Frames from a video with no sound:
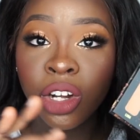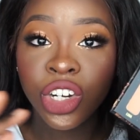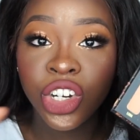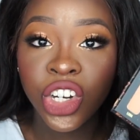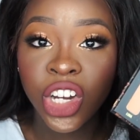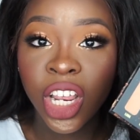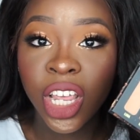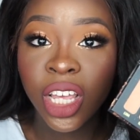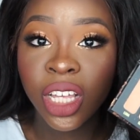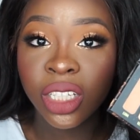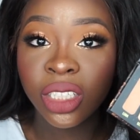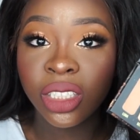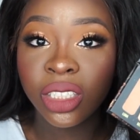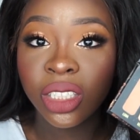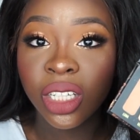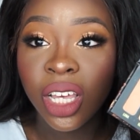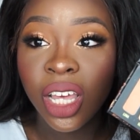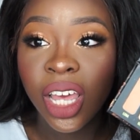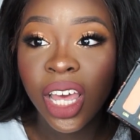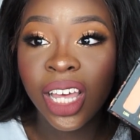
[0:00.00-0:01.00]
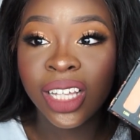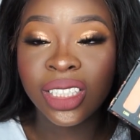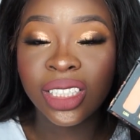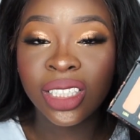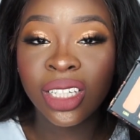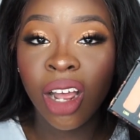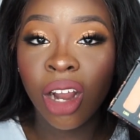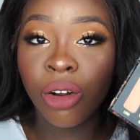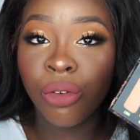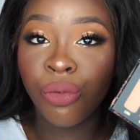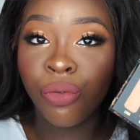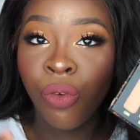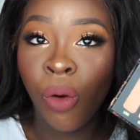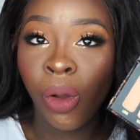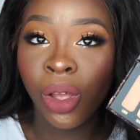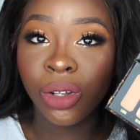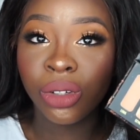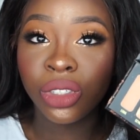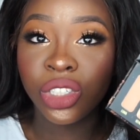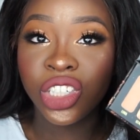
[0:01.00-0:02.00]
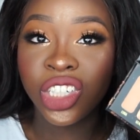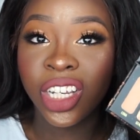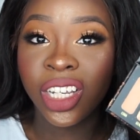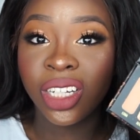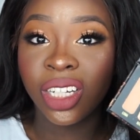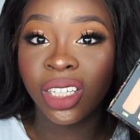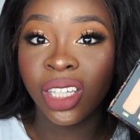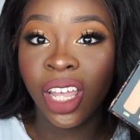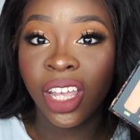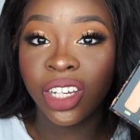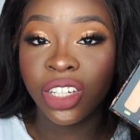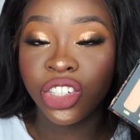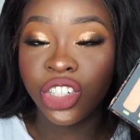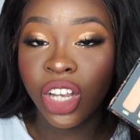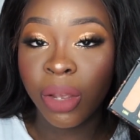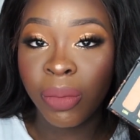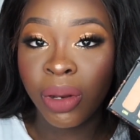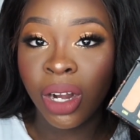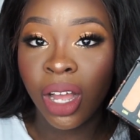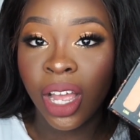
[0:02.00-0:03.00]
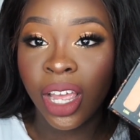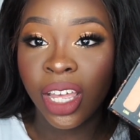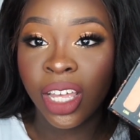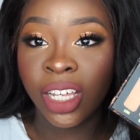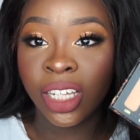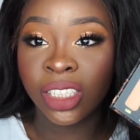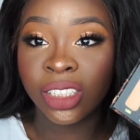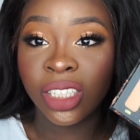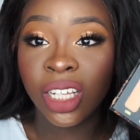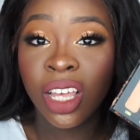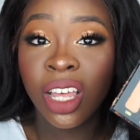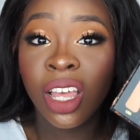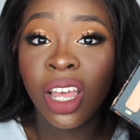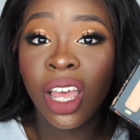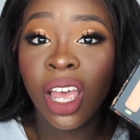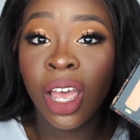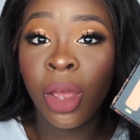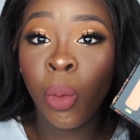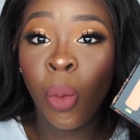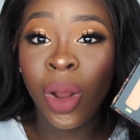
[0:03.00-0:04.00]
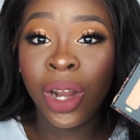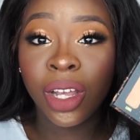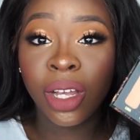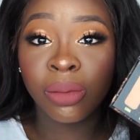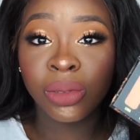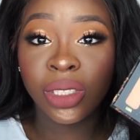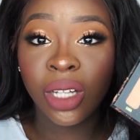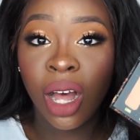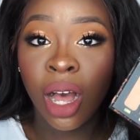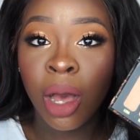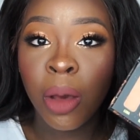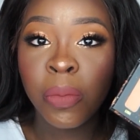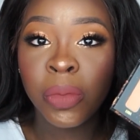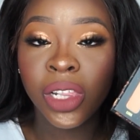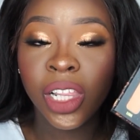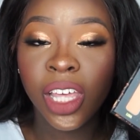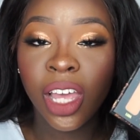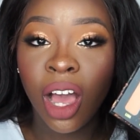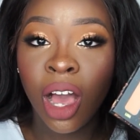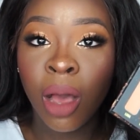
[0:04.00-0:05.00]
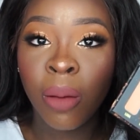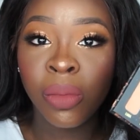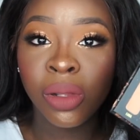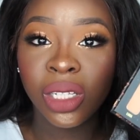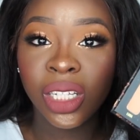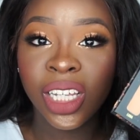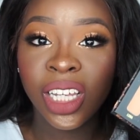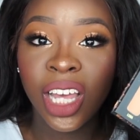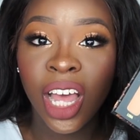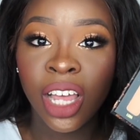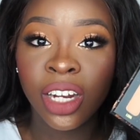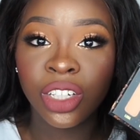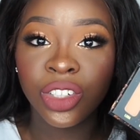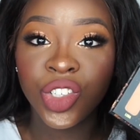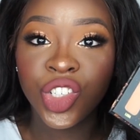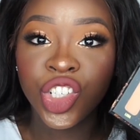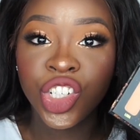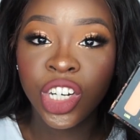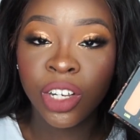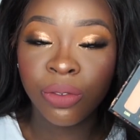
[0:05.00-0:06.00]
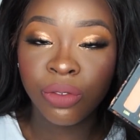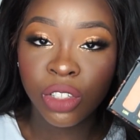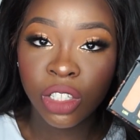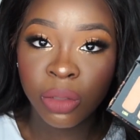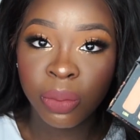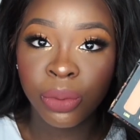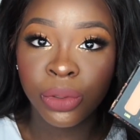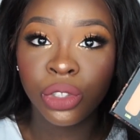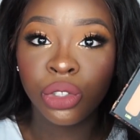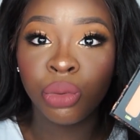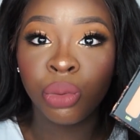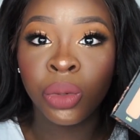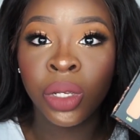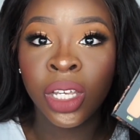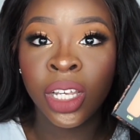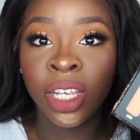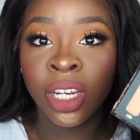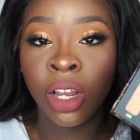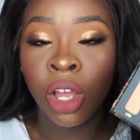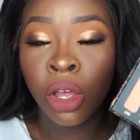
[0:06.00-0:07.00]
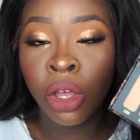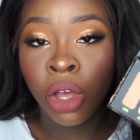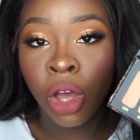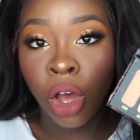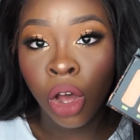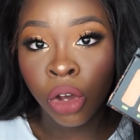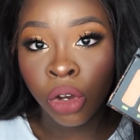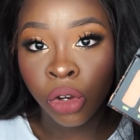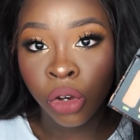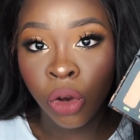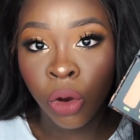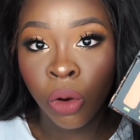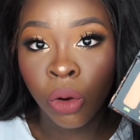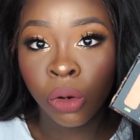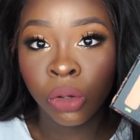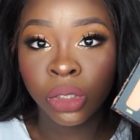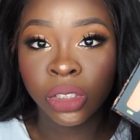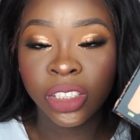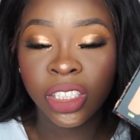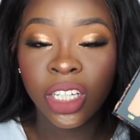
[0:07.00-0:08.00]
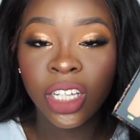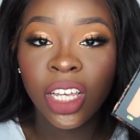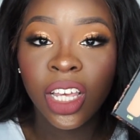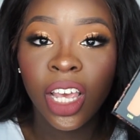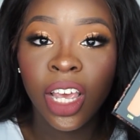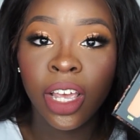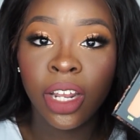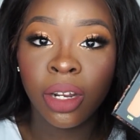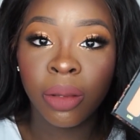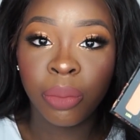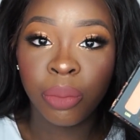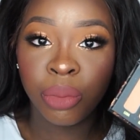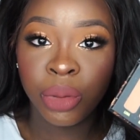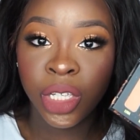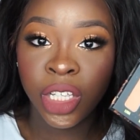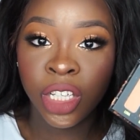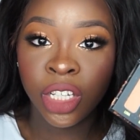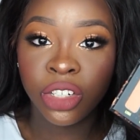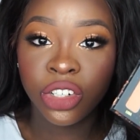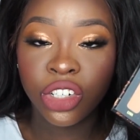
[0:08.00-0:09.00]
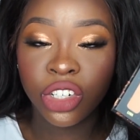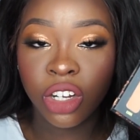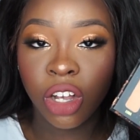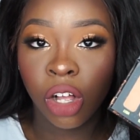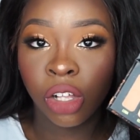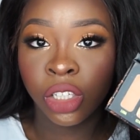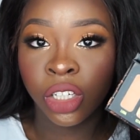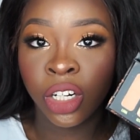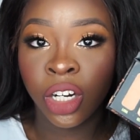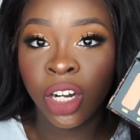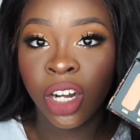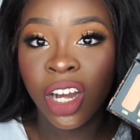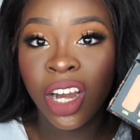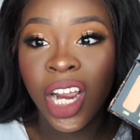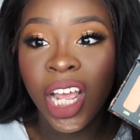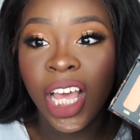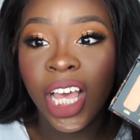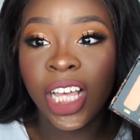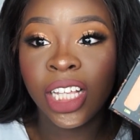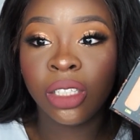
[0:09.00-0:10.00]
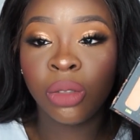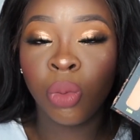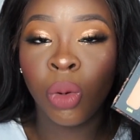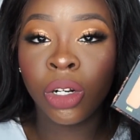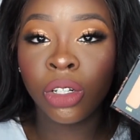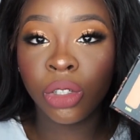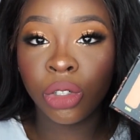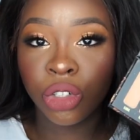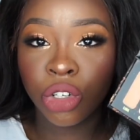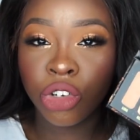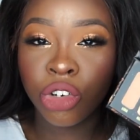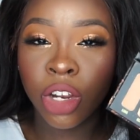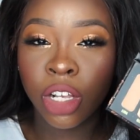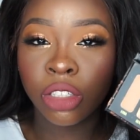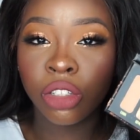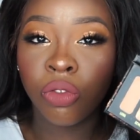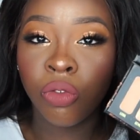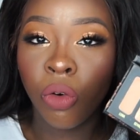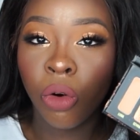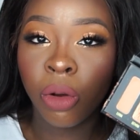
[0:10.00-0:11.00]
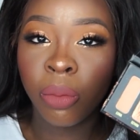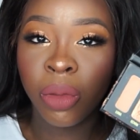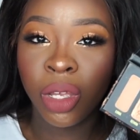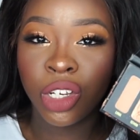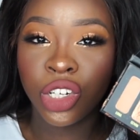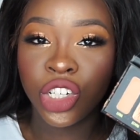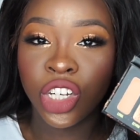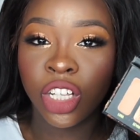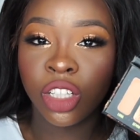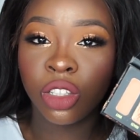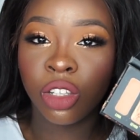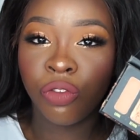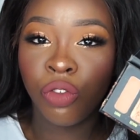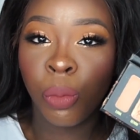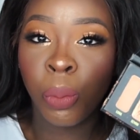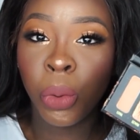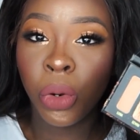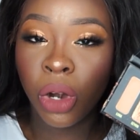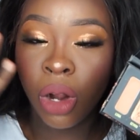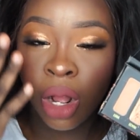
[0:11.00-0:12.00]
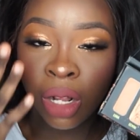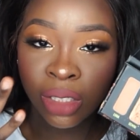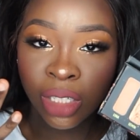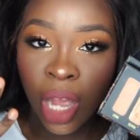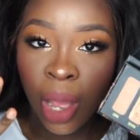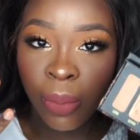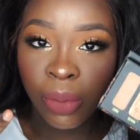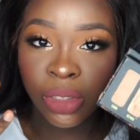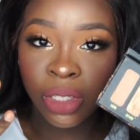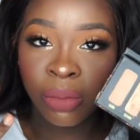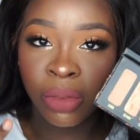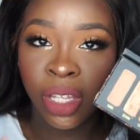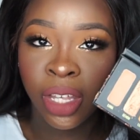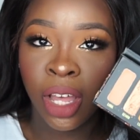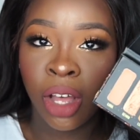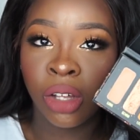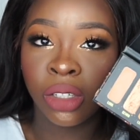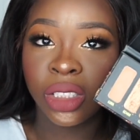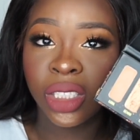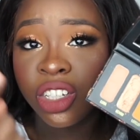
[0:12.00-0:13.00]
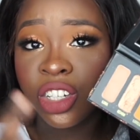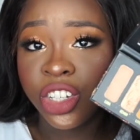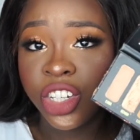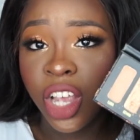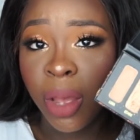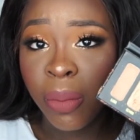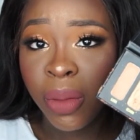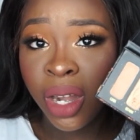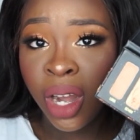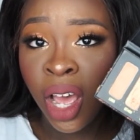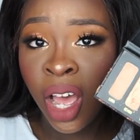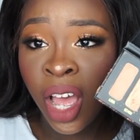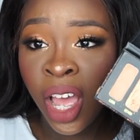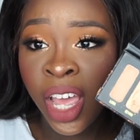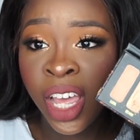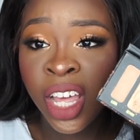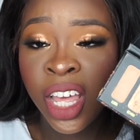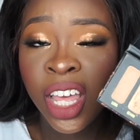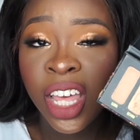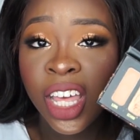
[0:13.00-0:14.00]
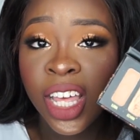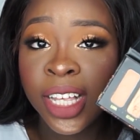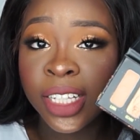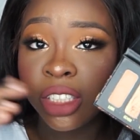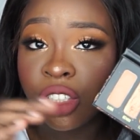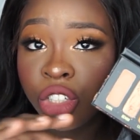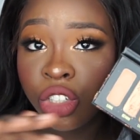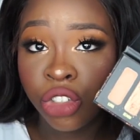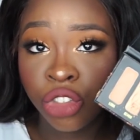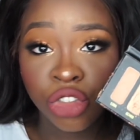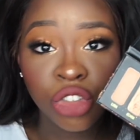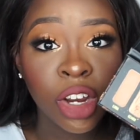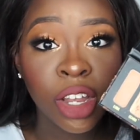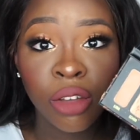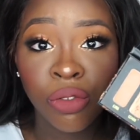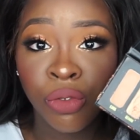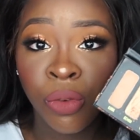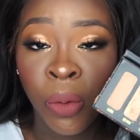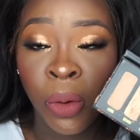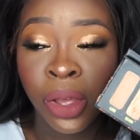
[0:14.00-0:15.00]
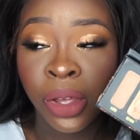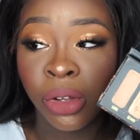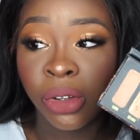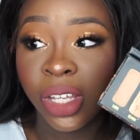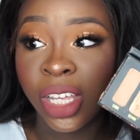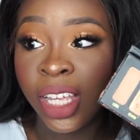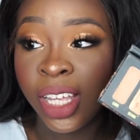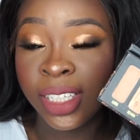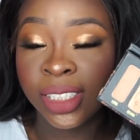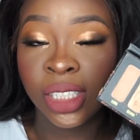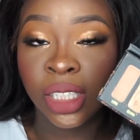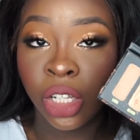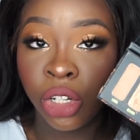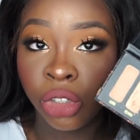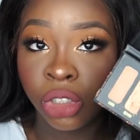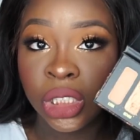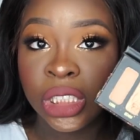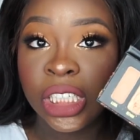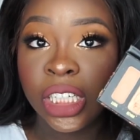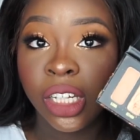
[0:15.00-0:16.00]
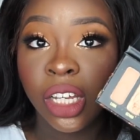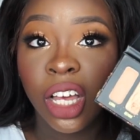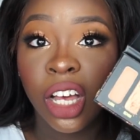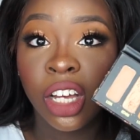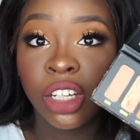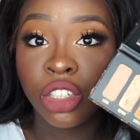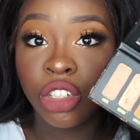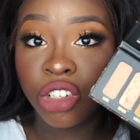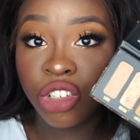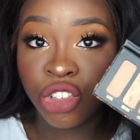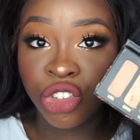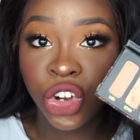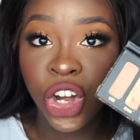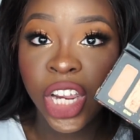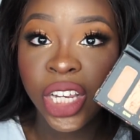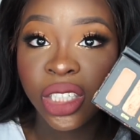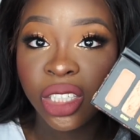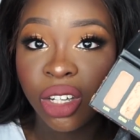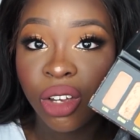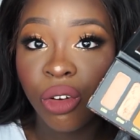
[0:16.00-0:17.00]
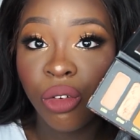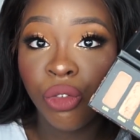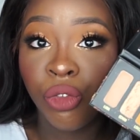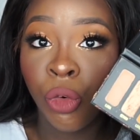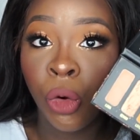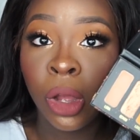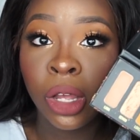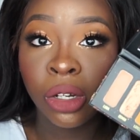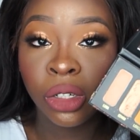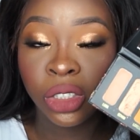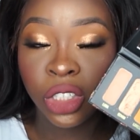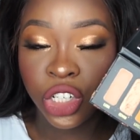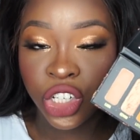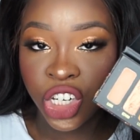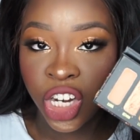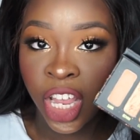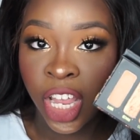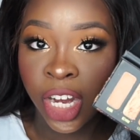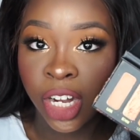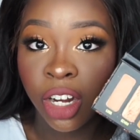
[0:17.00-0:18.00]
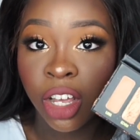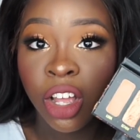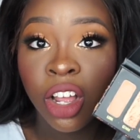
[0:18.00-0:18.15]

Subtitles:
shades. It's not a foiled shade like Gemini is. And when it comes to Amelie, Amelie kind of shifts between a gold and a peach color. It's one of those transforming shades if you put it on top of something else. Gemini is straight foil. It is literally a straight foiled shade.